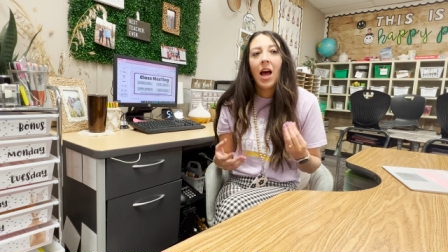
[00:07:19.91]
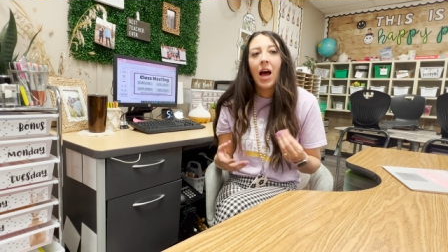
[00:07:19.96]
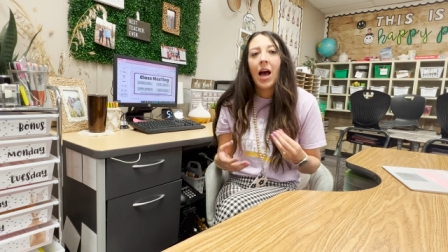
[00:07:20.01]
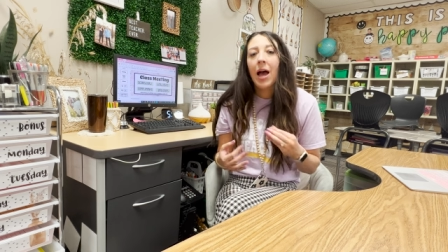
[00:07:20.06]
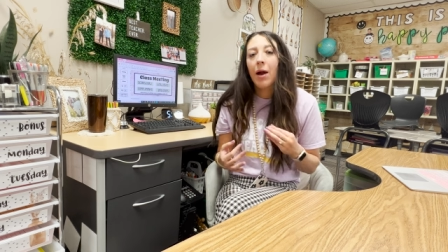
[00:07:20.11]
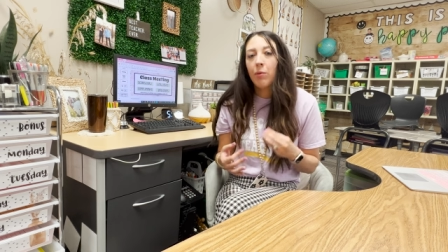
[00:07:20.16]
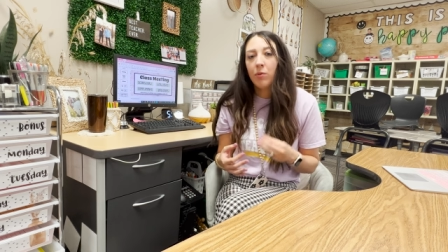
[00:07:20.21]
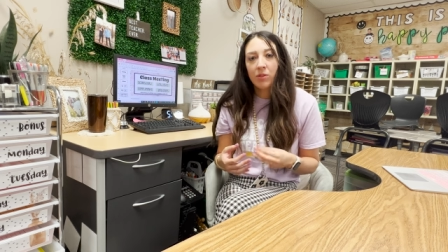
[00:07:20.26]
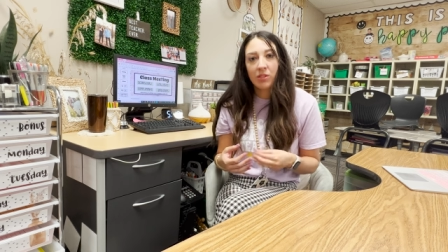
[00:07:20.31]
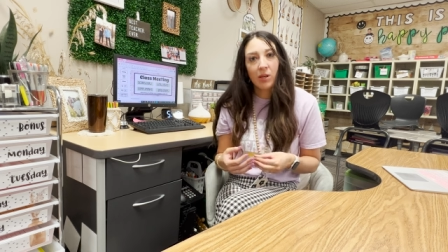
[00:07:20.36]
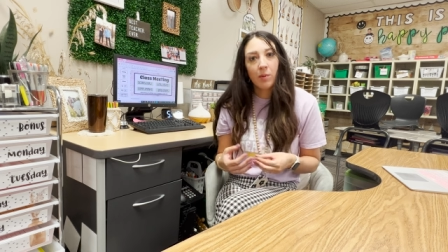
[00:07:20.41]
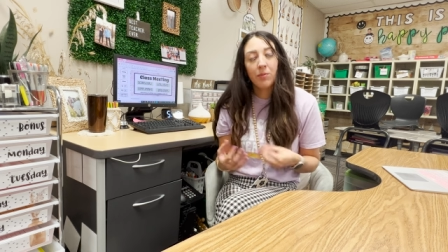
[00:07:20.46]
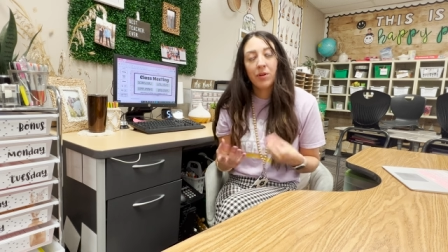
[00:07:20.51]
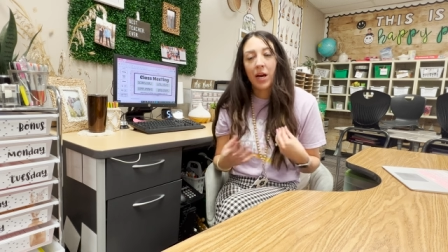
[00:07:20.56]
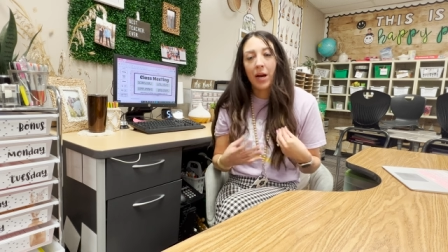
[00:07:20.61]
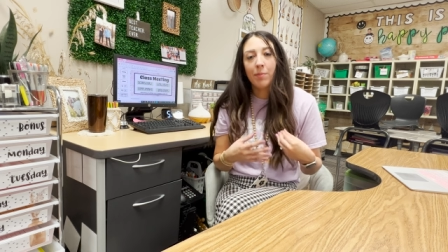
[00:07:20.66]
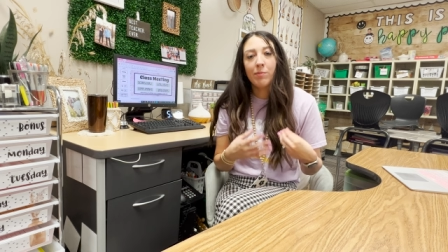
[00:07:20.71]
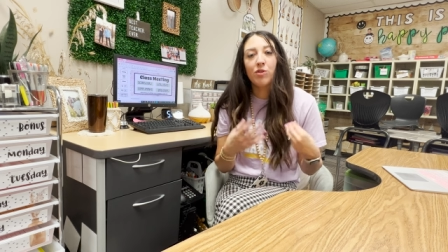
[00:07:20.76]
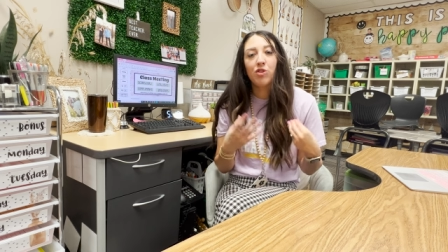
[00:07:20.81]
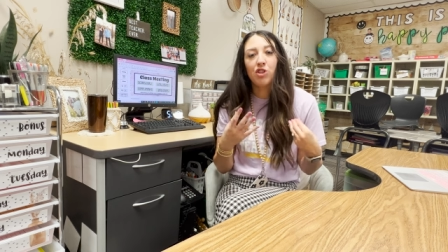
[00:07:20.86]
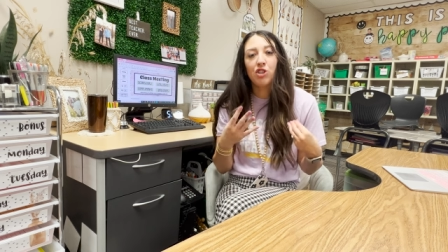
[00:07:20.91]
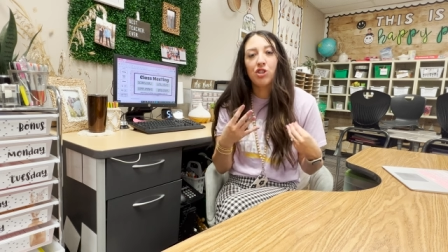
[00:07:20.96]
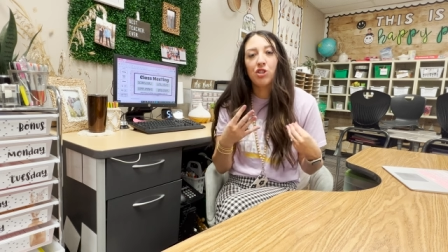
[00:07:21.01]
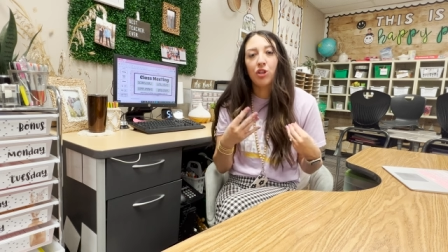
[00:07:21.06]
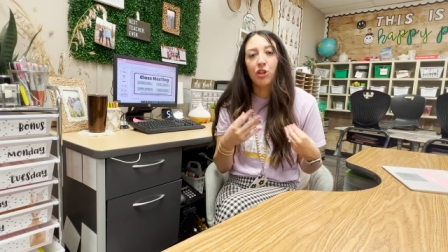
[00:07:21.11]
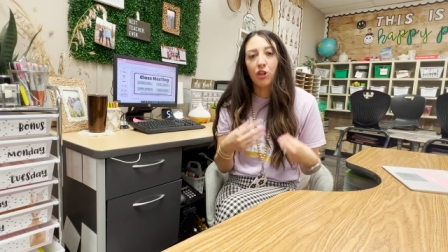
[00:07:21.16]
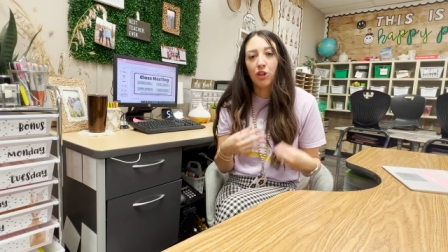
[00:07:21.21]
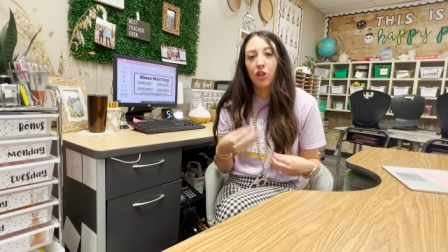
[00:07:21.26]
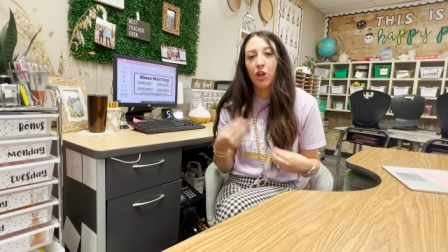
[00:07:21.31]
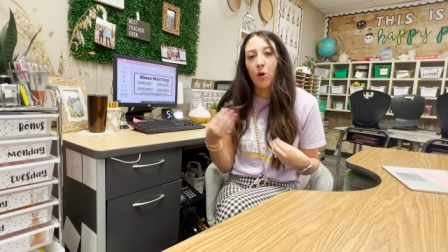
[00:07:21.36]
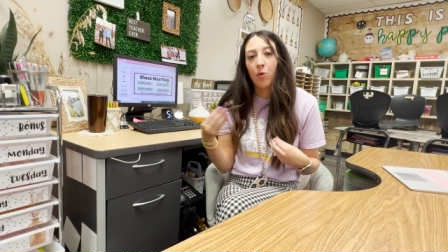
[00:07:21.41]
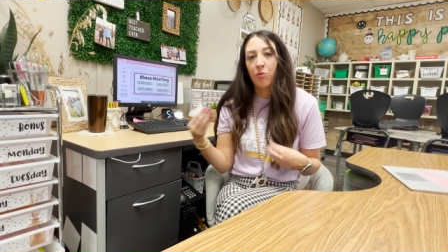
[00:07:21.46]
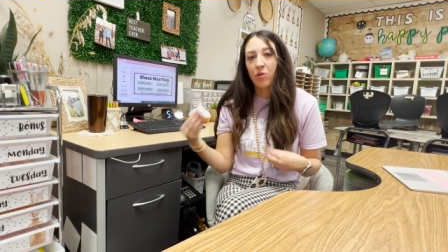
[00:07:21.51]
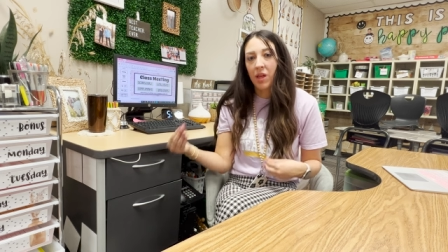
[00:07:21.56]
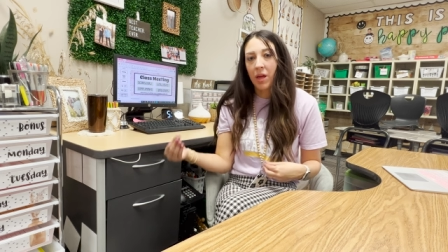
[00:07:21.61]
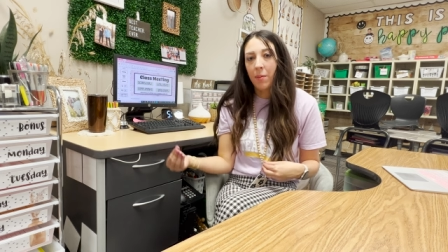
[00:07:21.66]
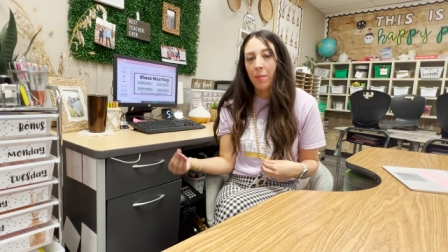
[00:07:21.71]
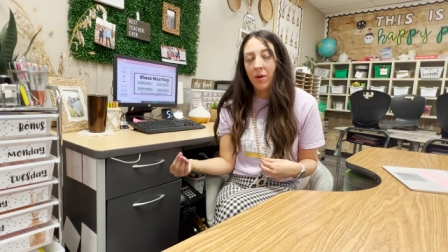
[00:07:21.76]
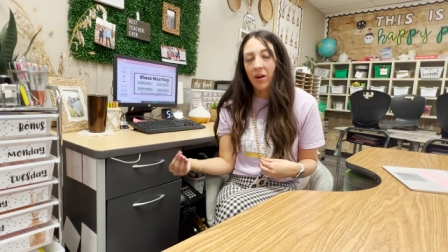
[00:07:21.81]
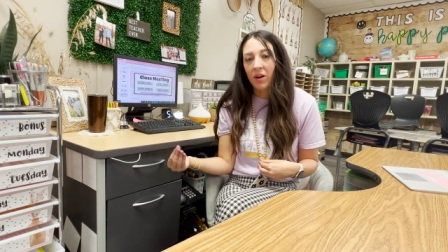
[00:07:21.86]
I will sometimes just loan
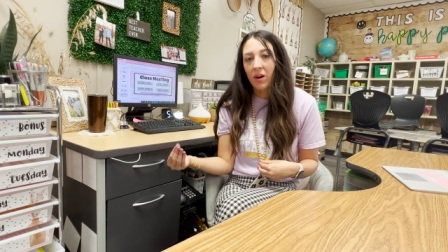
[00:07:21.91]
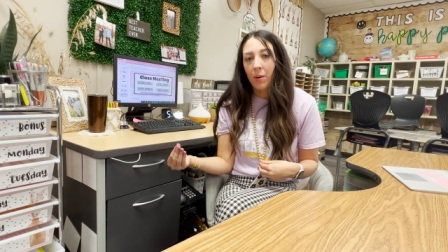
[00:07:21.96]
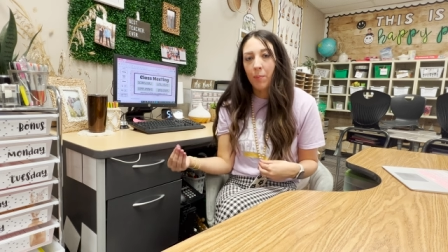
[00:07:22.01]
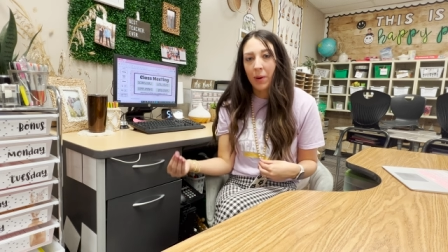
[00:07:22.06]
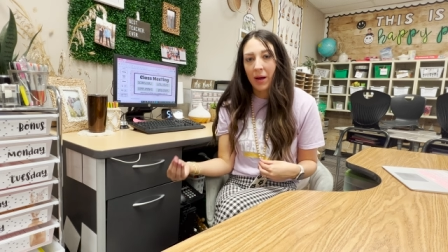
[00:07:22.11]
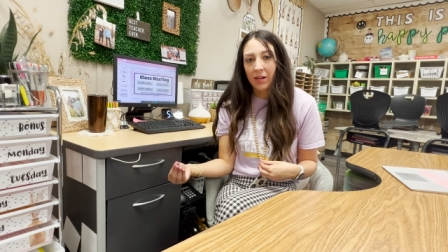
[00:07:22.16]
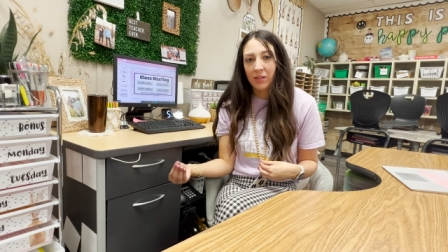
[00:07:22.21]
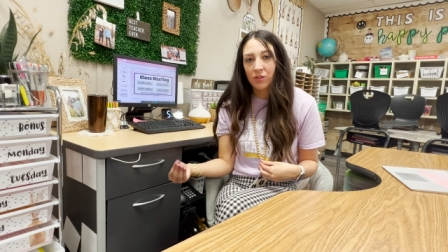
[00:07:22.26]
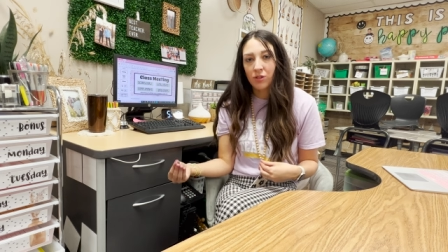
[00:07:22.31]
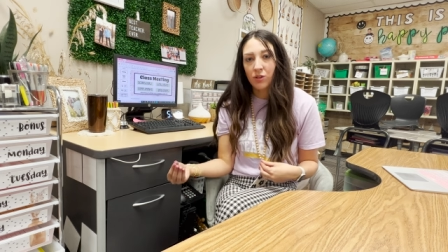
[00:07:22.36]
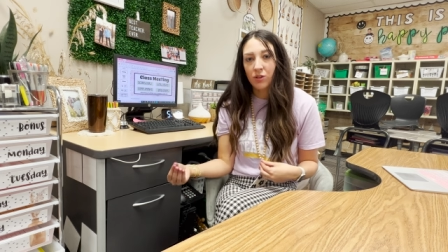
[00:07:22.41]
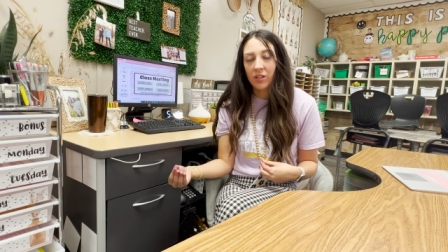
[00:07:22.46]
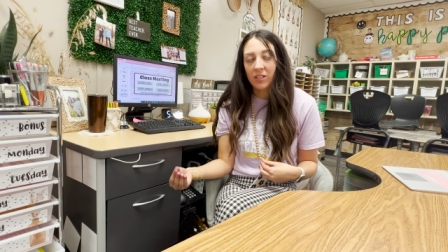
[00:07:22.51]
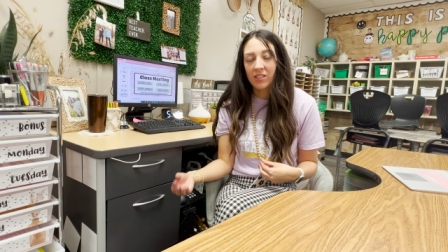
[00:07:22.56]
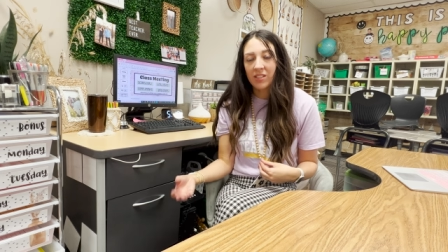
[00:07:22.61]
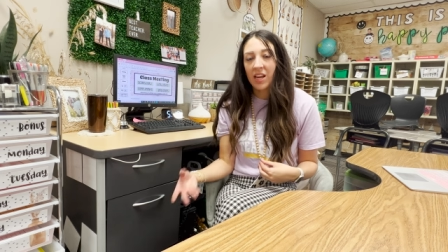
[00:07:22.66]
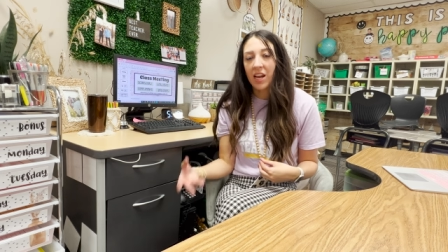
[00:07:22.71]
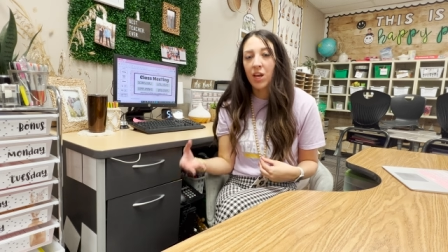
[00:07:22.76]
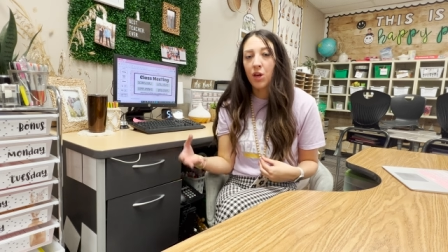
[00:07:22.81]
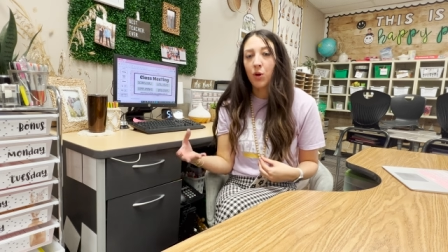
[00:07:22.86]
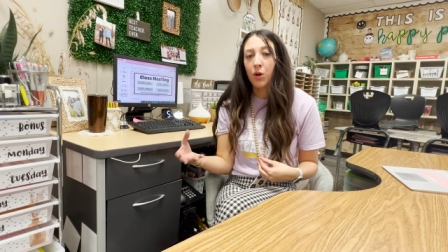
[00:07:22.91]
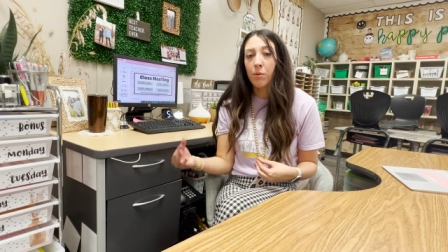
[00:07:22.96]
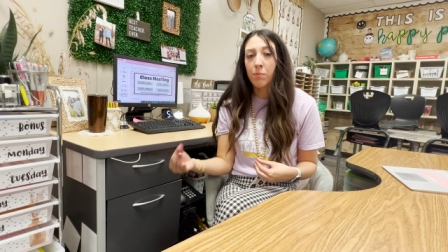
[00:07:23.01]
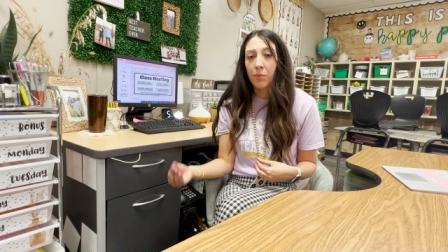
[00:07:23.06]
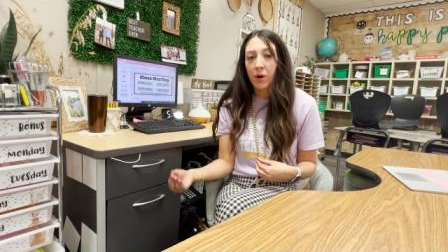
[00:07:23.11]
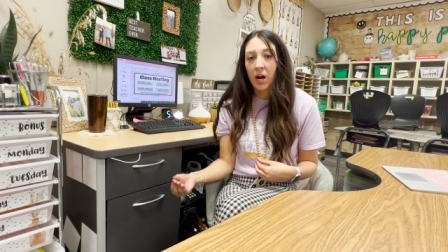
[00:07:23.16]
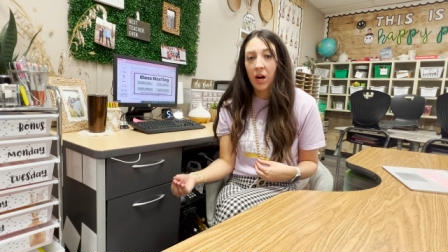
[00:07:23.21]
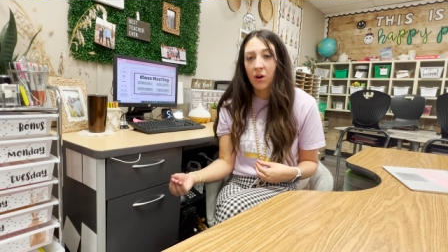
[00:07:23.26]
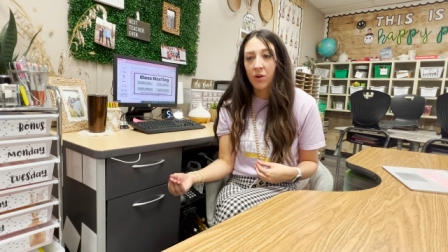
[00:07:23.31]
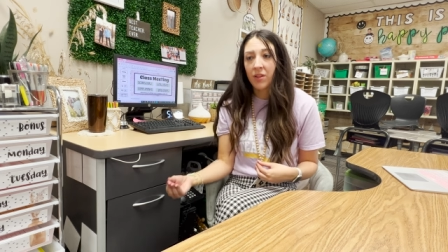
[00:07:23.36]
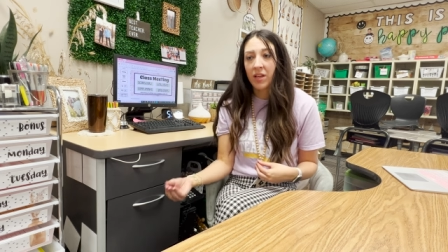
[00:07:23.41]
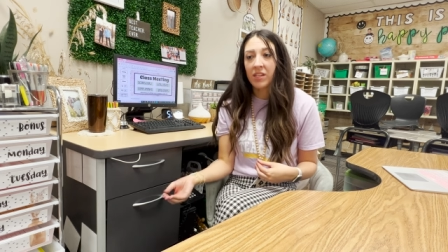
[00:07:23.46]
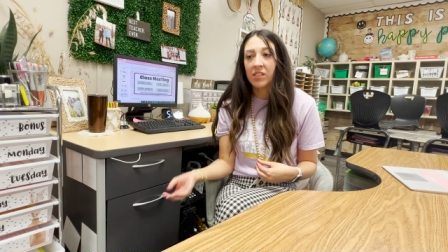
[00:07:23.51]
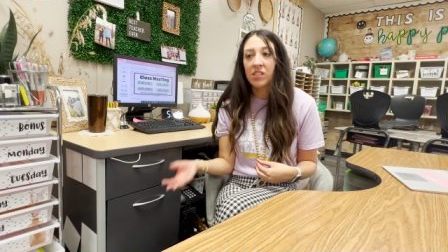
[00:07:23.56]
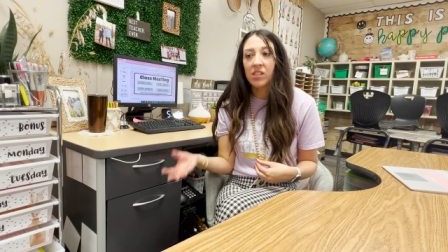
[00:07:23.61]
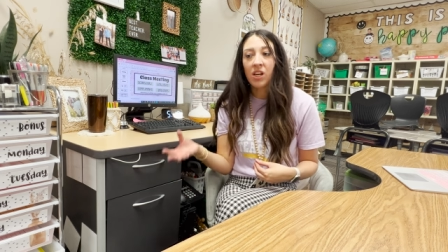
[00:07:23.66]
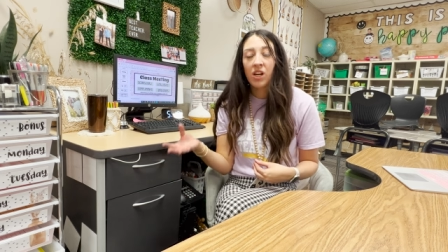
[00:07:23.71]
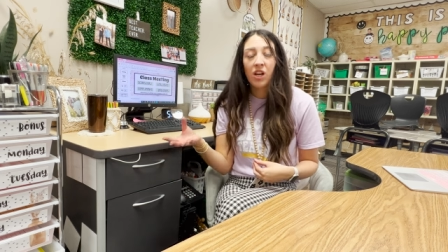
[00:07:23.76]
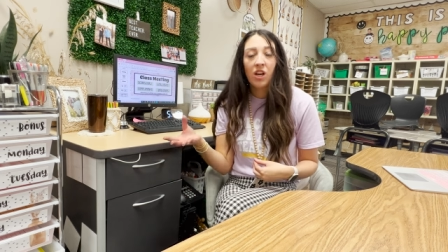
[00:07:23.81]
them a pencil and say, you can borrow this